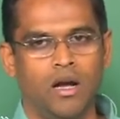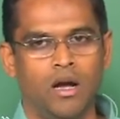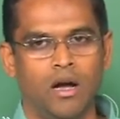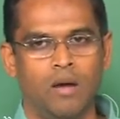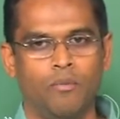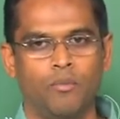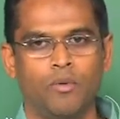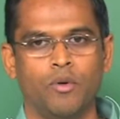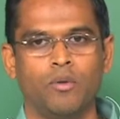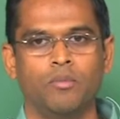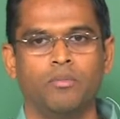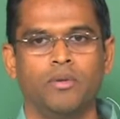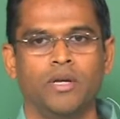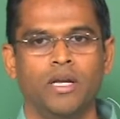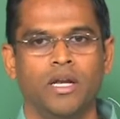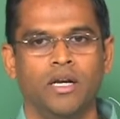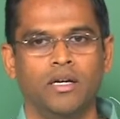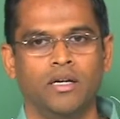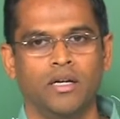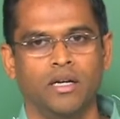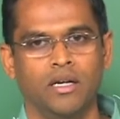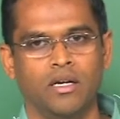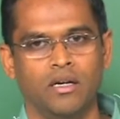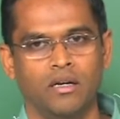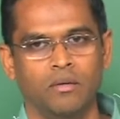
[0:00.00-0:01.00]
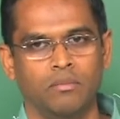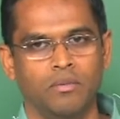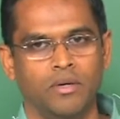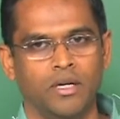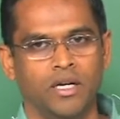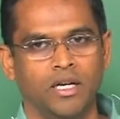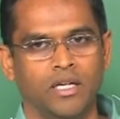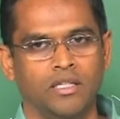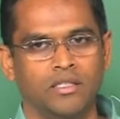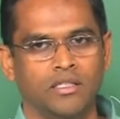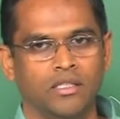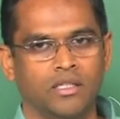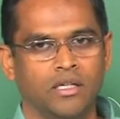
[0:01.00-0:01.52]
appropriate
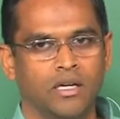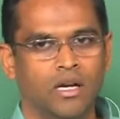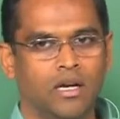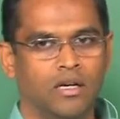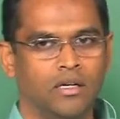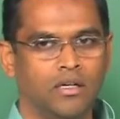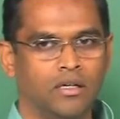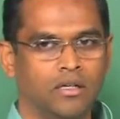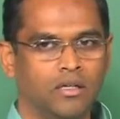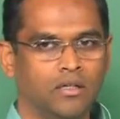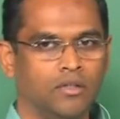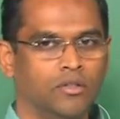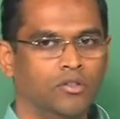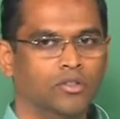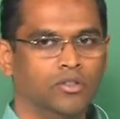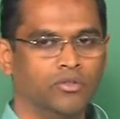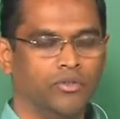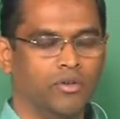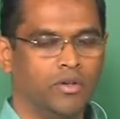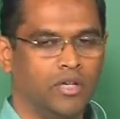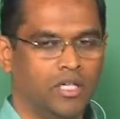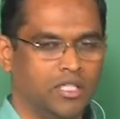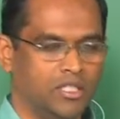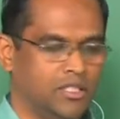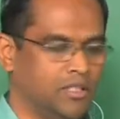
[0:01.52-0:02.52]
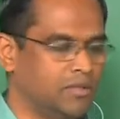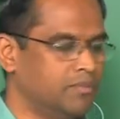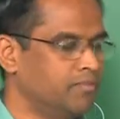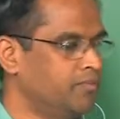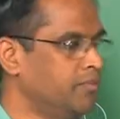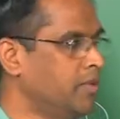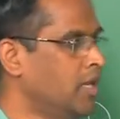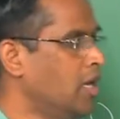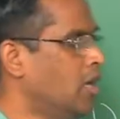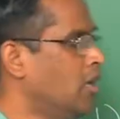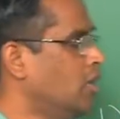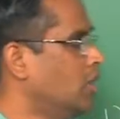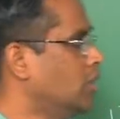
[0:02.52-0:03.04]
interpretation and usefulness.
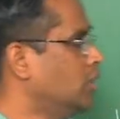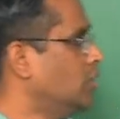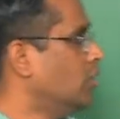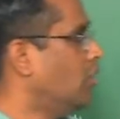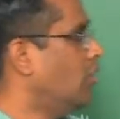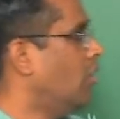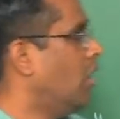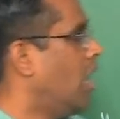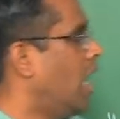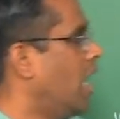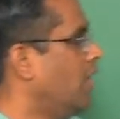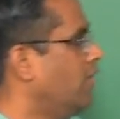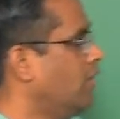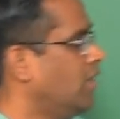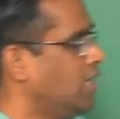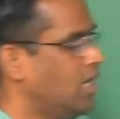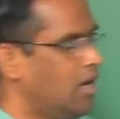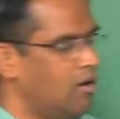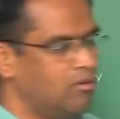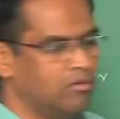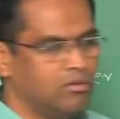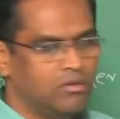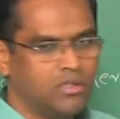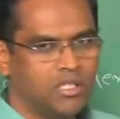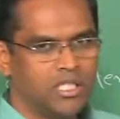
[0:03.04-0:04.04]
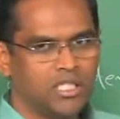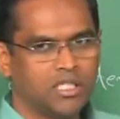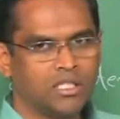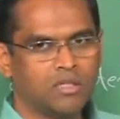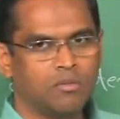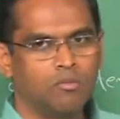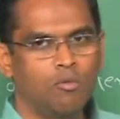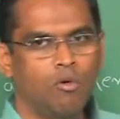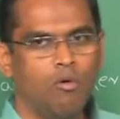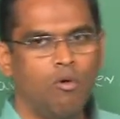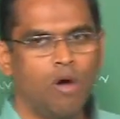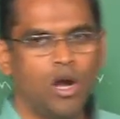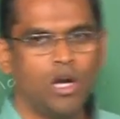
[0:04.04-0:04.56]
So, I will now just
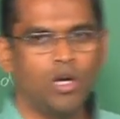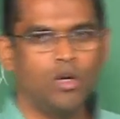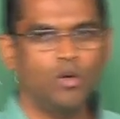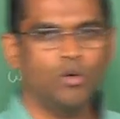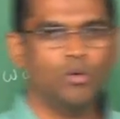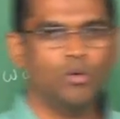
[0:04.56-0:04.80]
move on